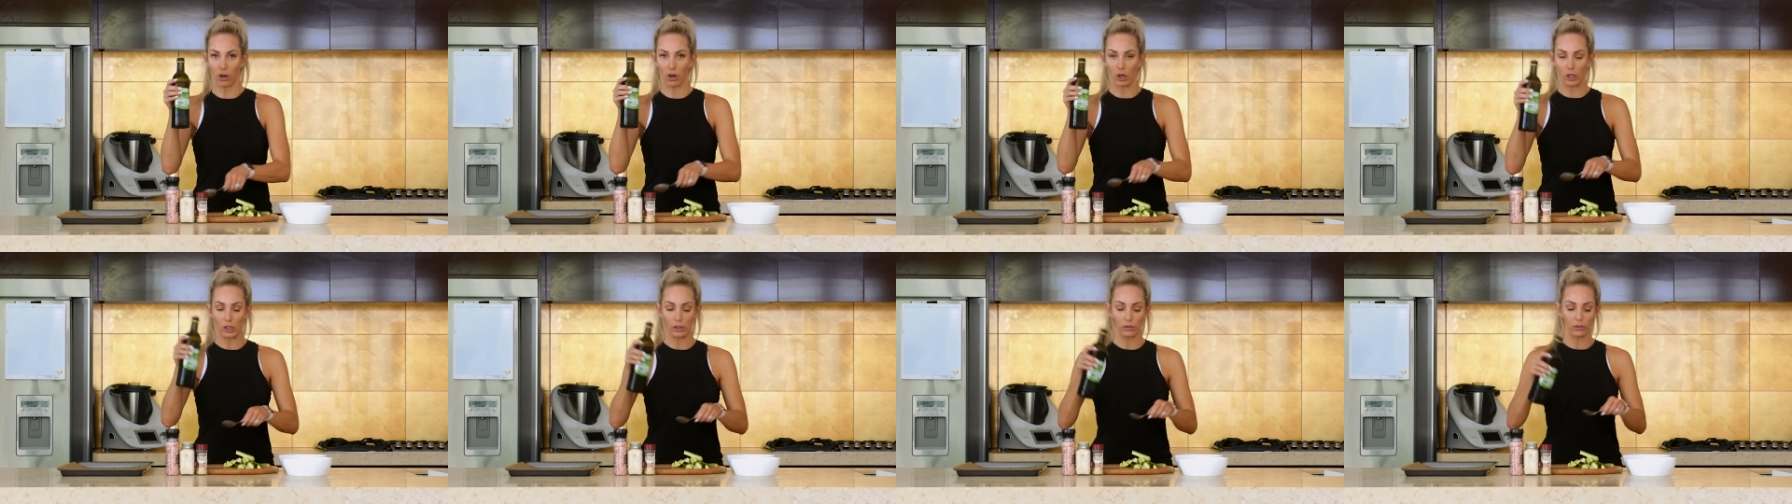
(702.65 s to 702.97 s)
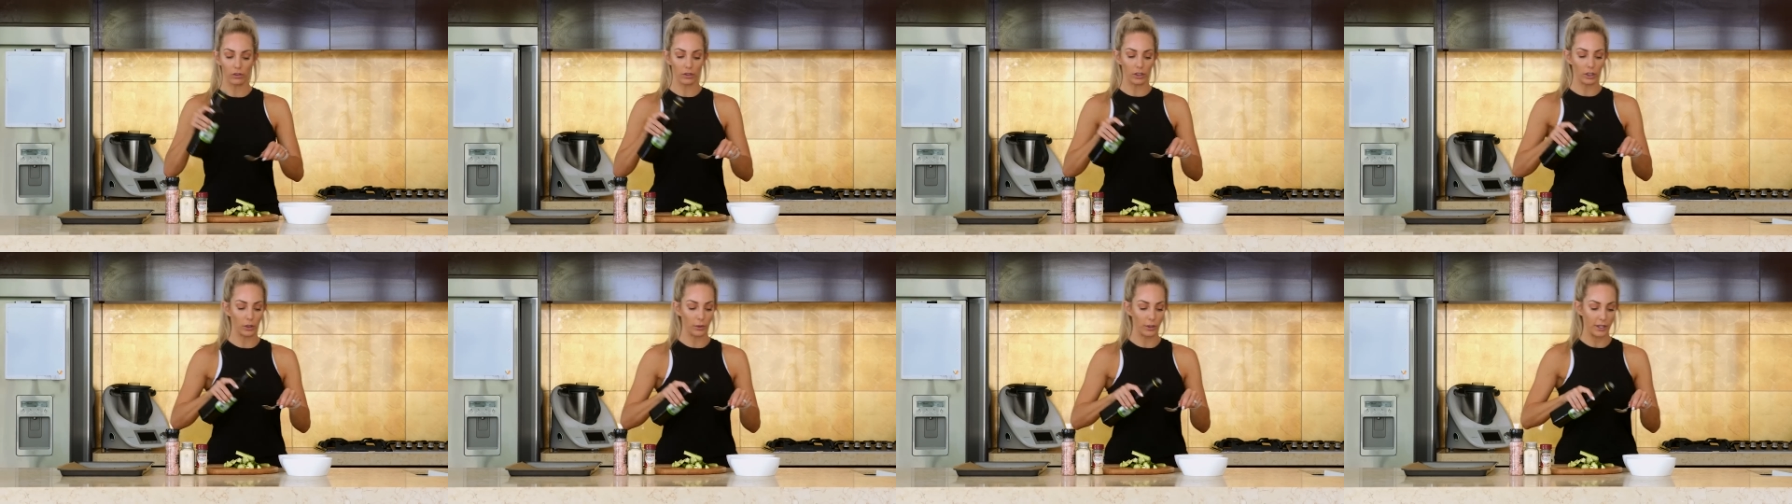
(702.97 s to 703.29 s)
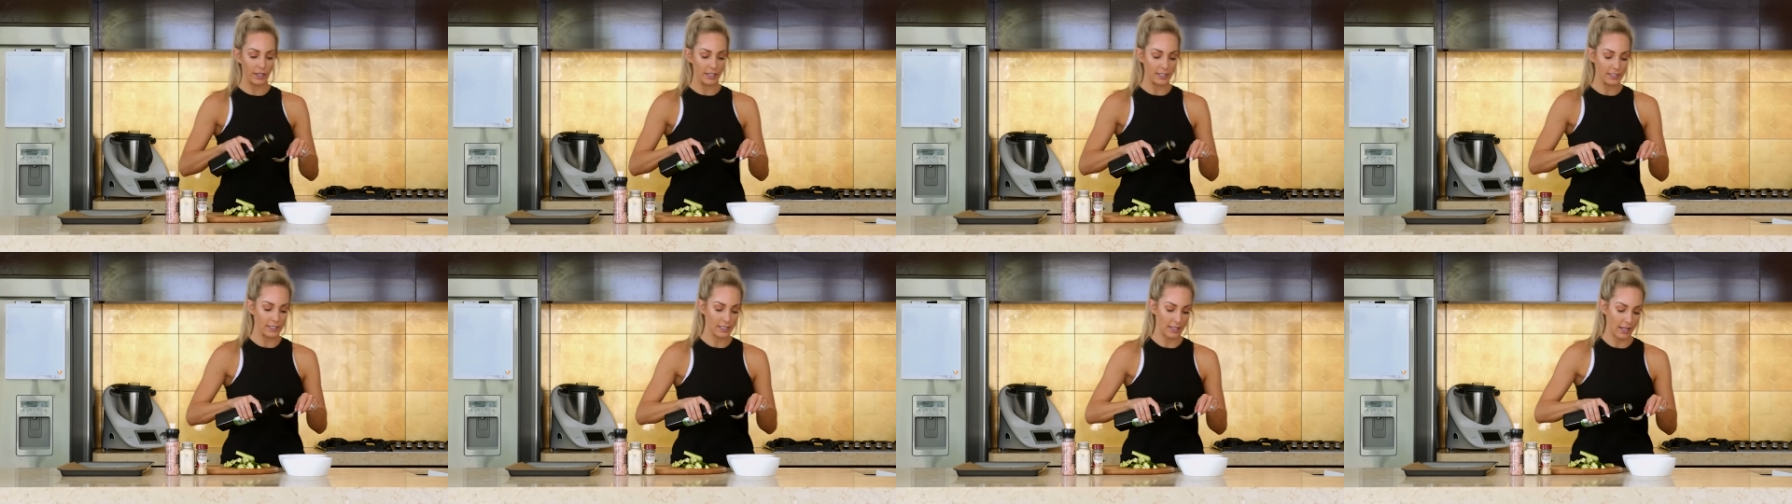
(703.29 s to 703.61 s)
olive oil
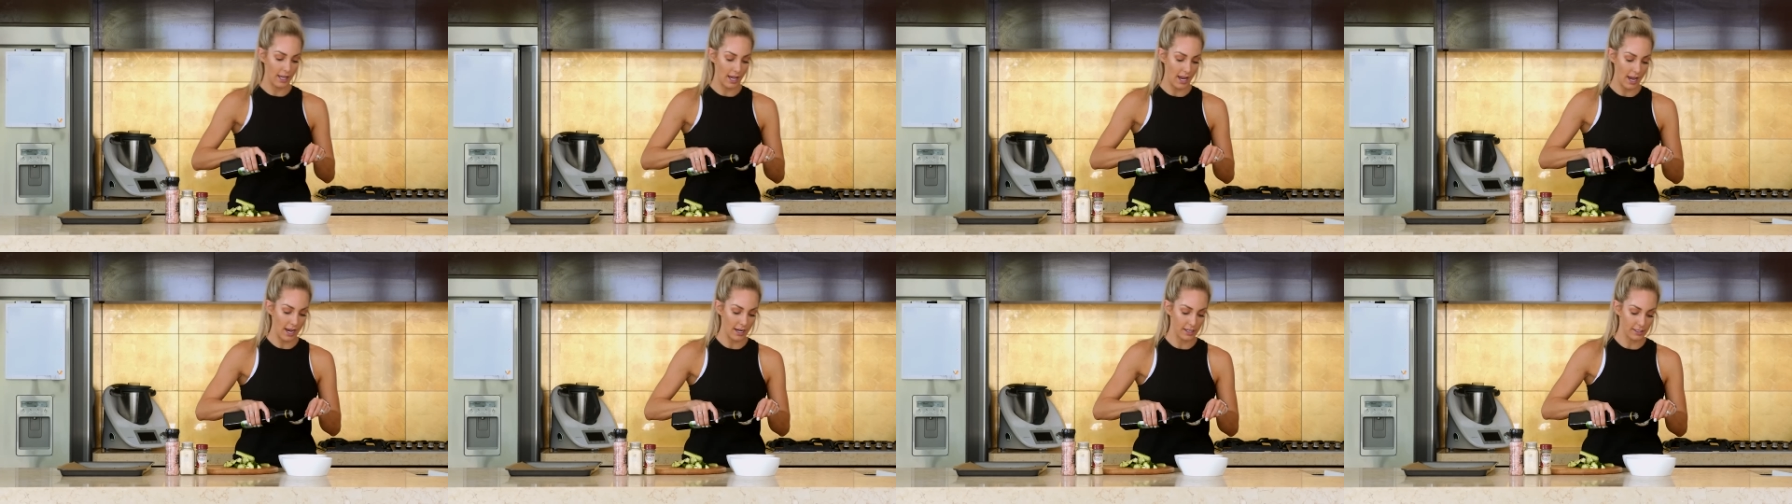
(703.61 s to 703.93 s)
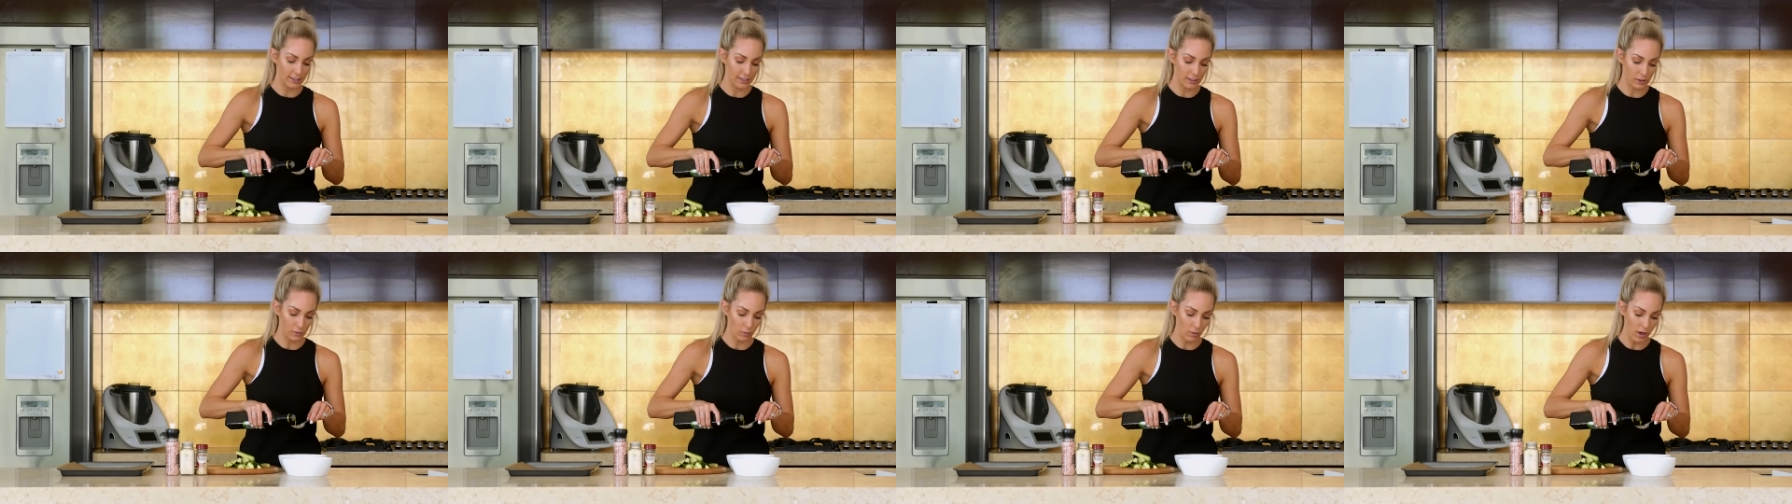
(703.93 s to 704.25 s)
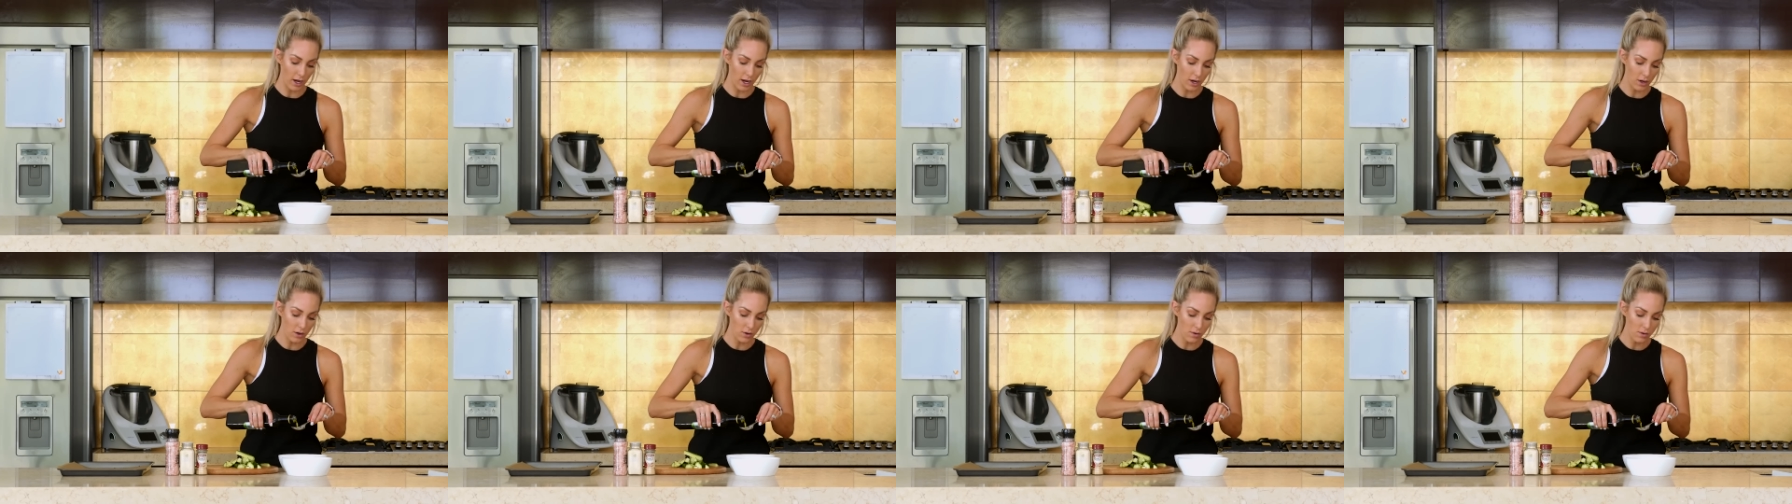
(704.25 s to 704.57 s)
into the eggs as
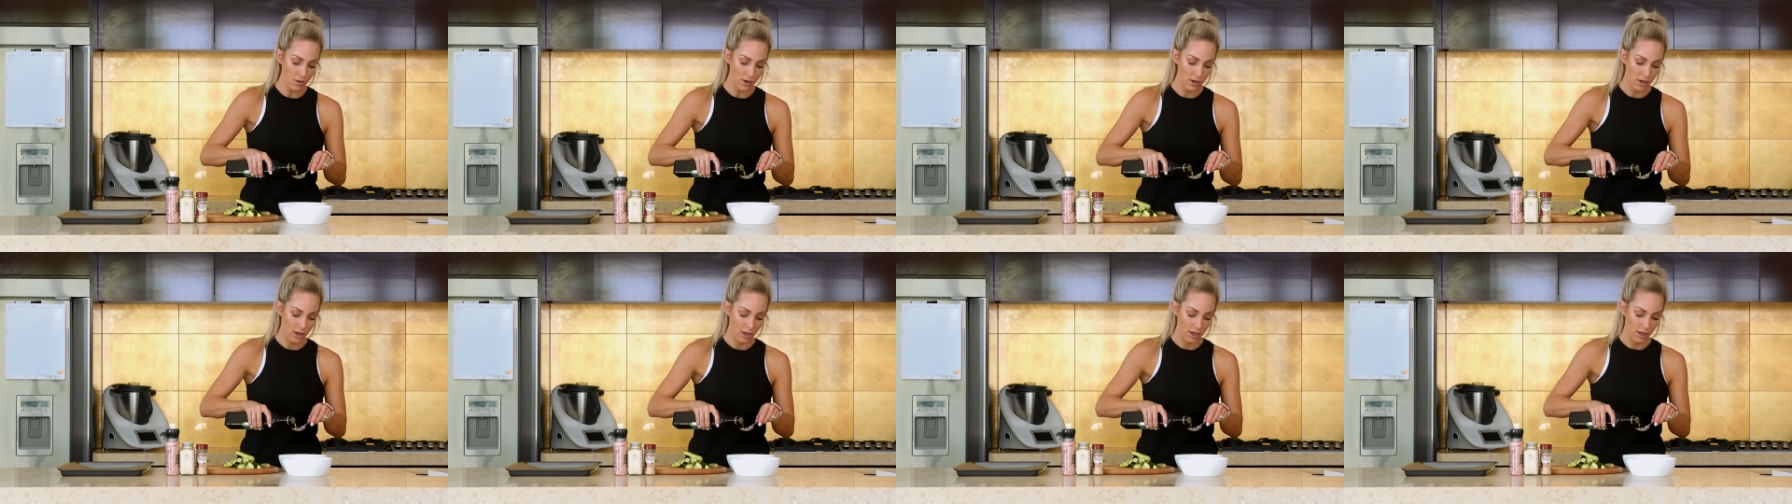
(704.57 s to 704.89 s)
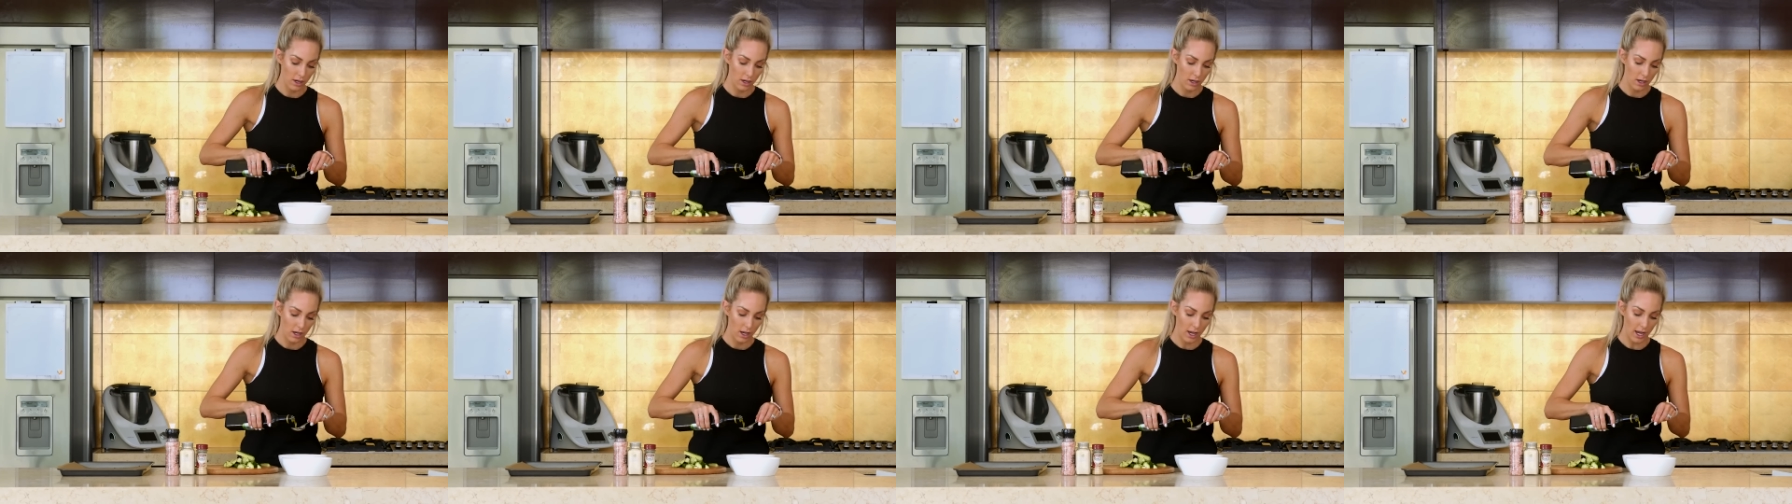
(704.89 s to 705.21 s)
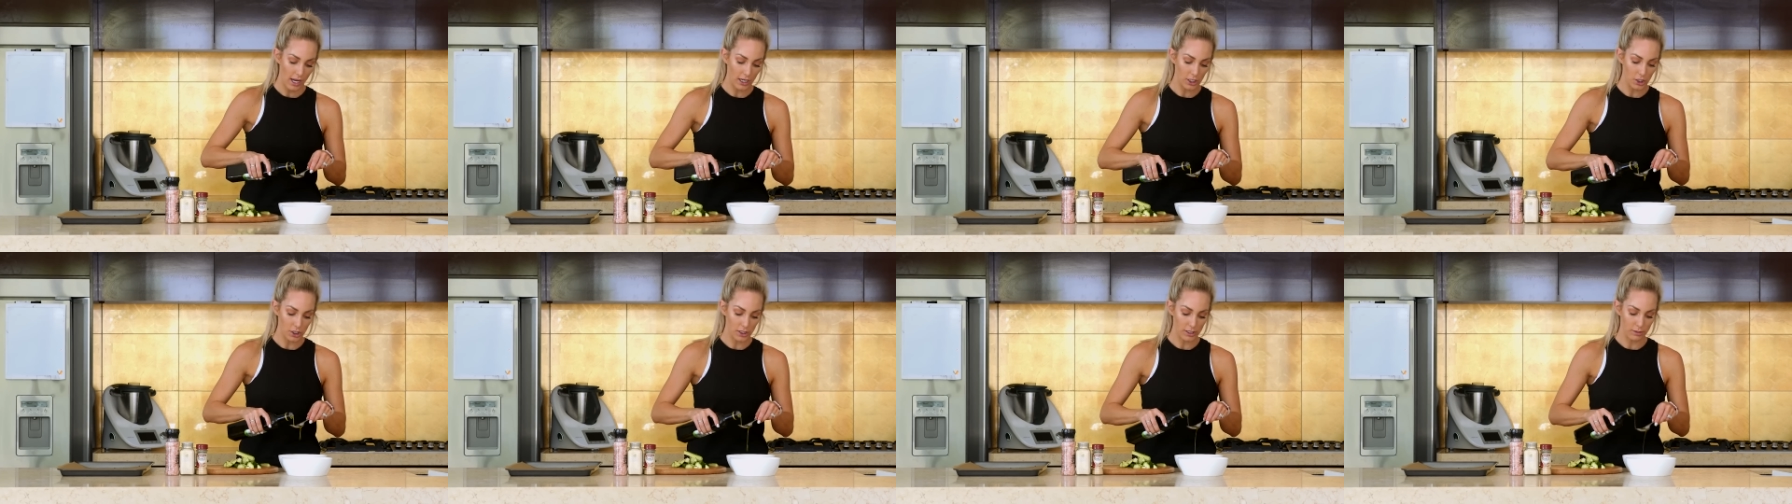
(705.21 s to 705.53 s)
well
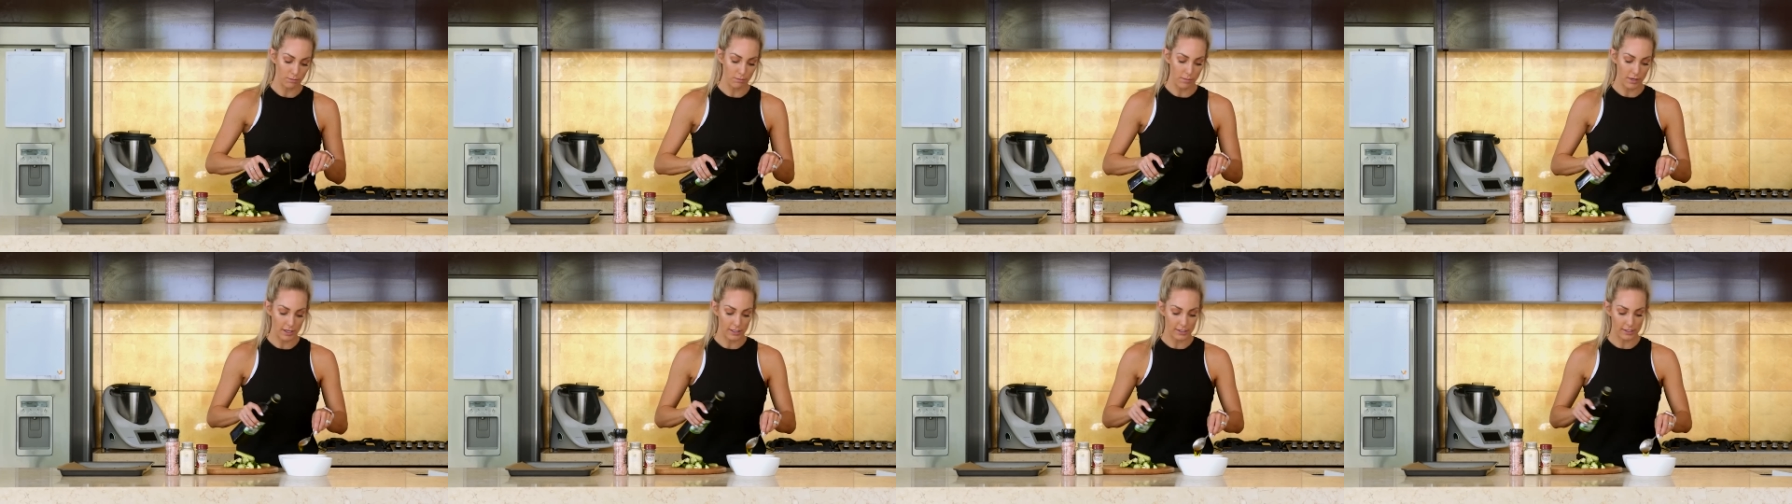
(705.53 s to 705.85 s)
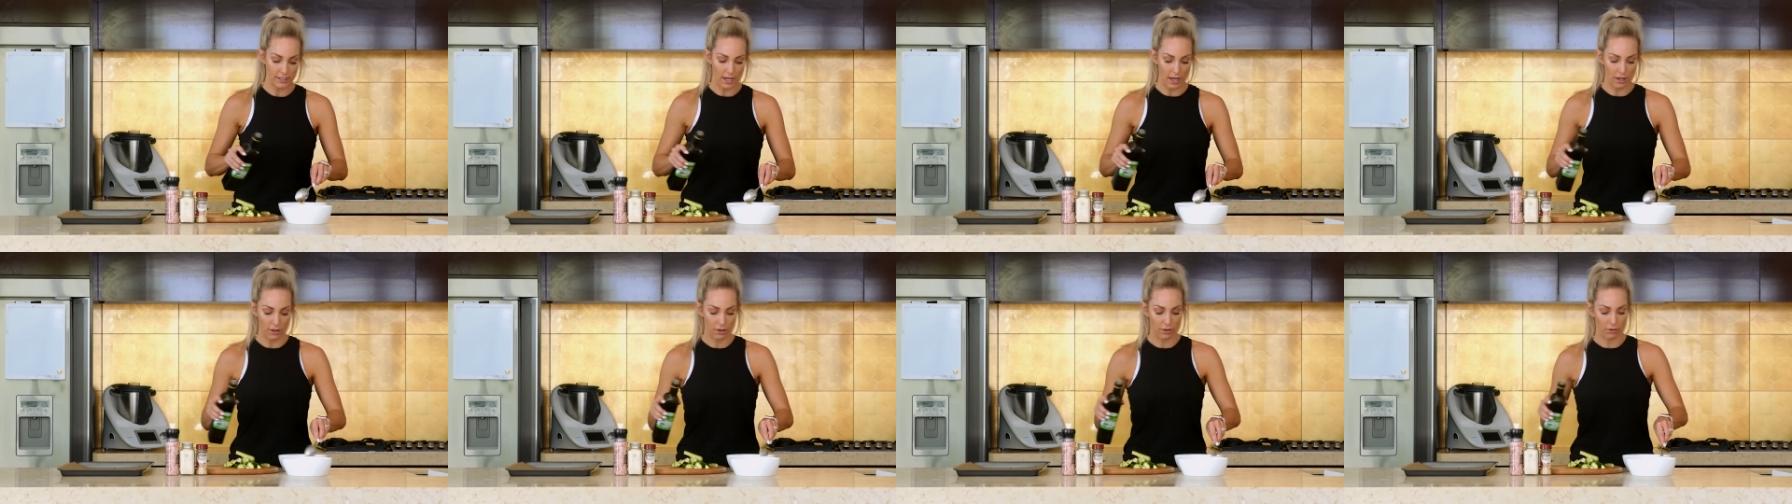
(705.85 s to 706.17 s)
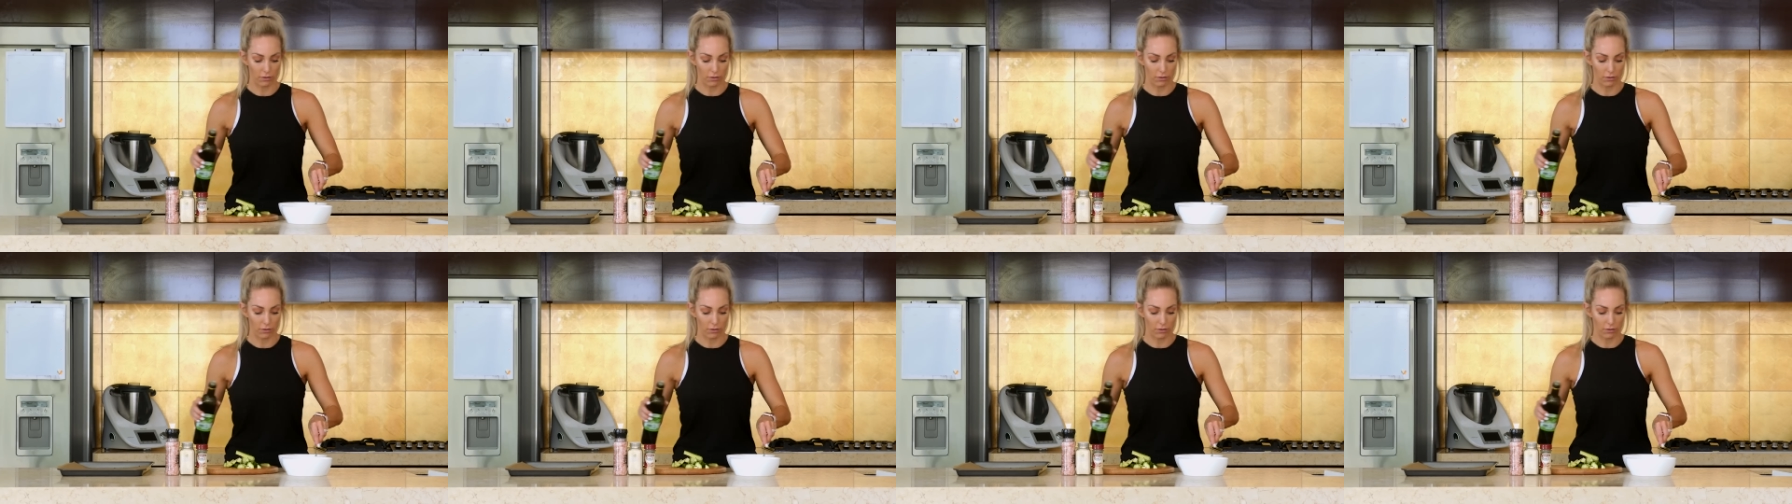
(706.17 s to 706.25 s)
and just mix that